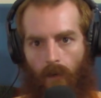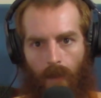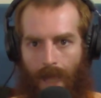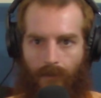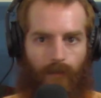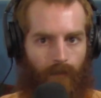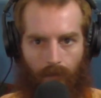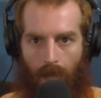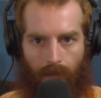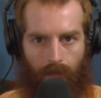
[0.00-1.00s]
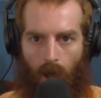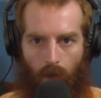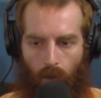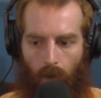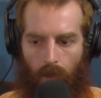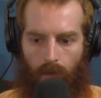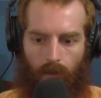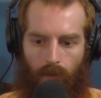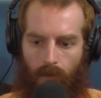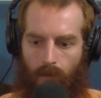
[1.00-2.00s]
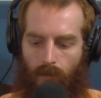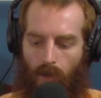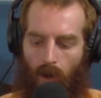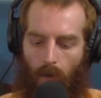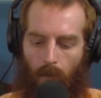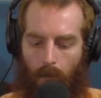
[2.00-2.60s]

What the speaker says: that's not good. So